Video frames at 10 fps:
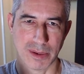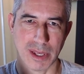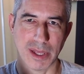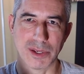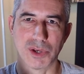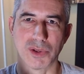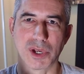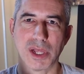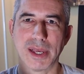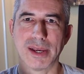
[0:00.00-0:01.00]
clicked on
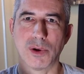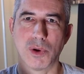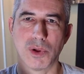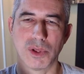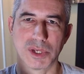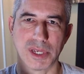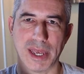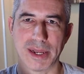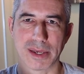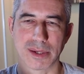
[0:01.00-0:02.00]
Clear All
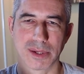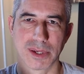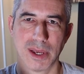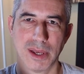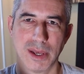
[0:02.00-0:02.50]
Settings.